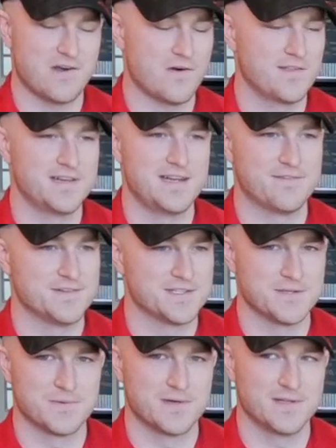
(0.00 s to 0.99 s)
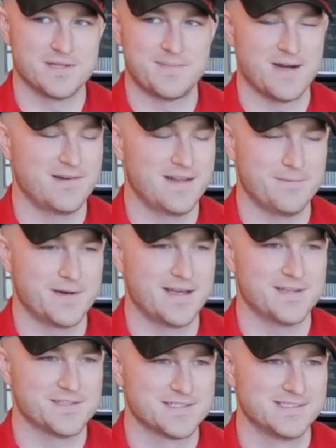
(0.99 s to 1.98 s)
all the difference in the world compared to anyone
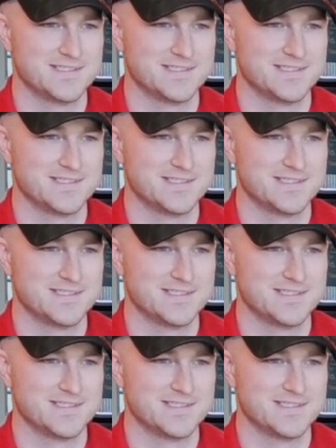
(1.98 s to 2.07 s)
else.